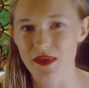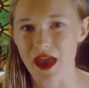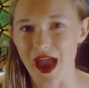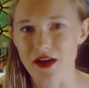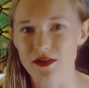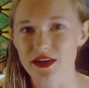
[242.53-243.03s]

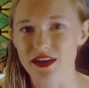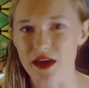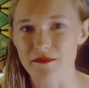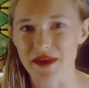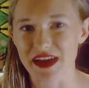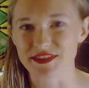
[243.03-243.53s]
How can
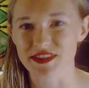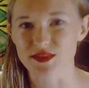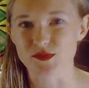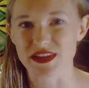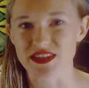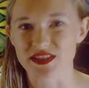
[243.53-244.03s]
I make
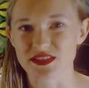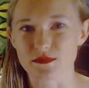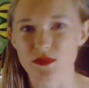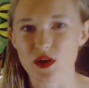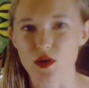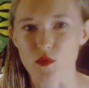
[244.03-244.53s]
this
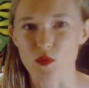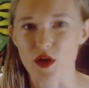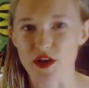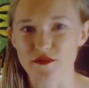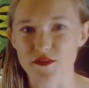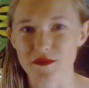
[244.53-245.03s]
wisdom
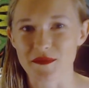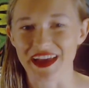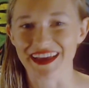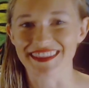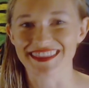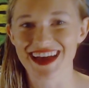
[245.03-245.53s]
work for
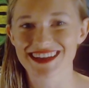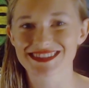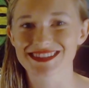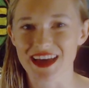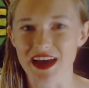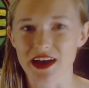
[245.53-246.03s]
me? And
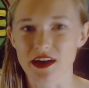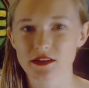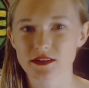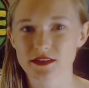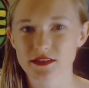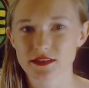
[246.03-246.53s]
that's
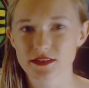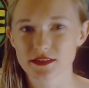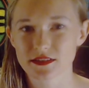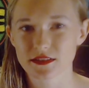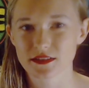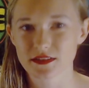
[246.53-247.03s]
how
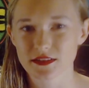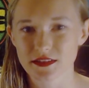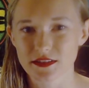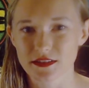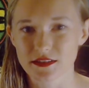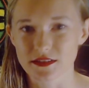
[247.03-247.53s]

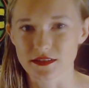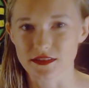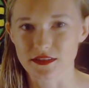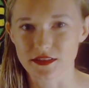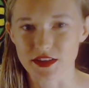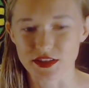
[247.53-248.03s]

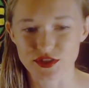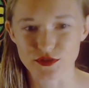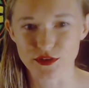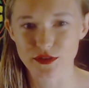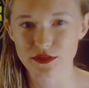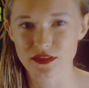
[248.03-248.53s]
the
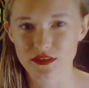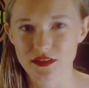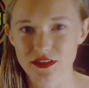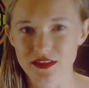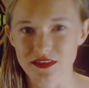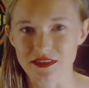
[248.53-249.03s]
truth
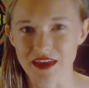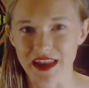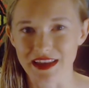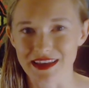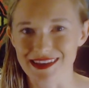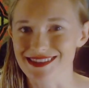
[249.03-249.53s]

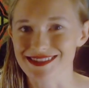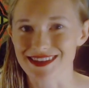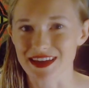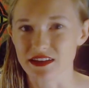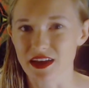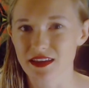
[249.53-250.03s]
that is
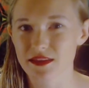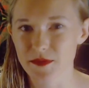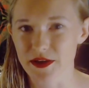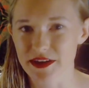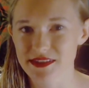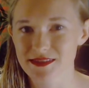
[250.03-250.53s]
another
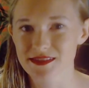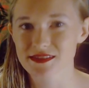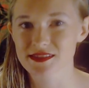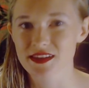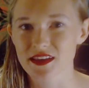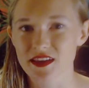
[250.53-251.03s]

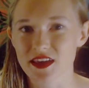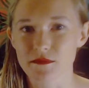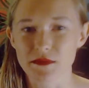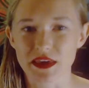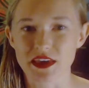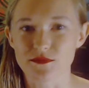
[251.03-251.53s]
person's
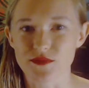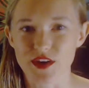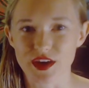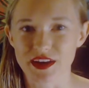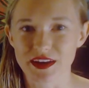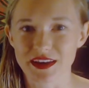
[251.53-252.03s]
can be
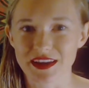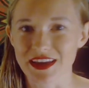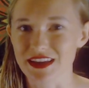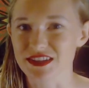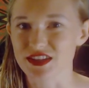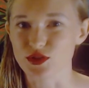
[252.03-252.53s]
converted
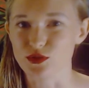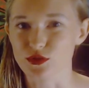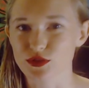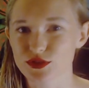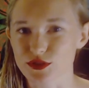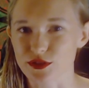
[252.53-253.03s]
into
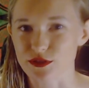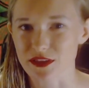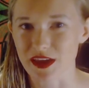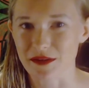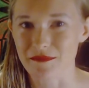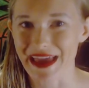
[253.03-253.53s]
your truth
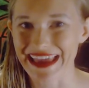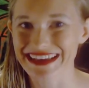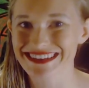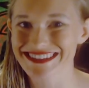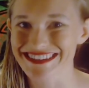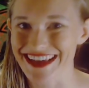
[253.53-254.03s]
and
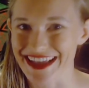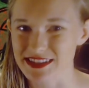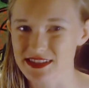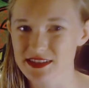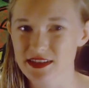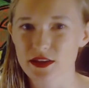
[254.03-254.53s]
make
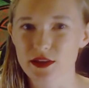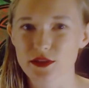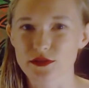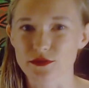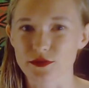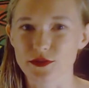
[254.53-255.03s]
sense
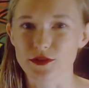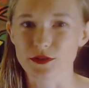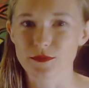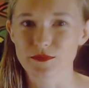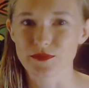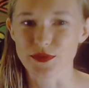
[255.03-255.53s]

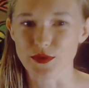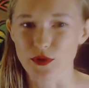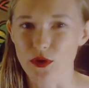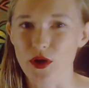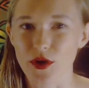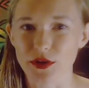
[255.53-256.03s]
through
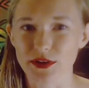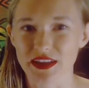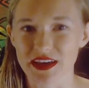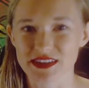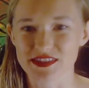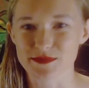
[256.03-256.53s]
your own
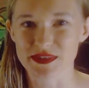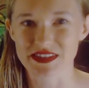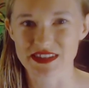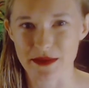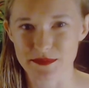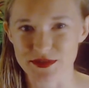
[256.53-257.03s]
lens of
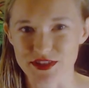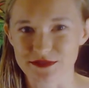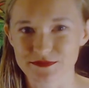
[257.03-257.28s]
perception.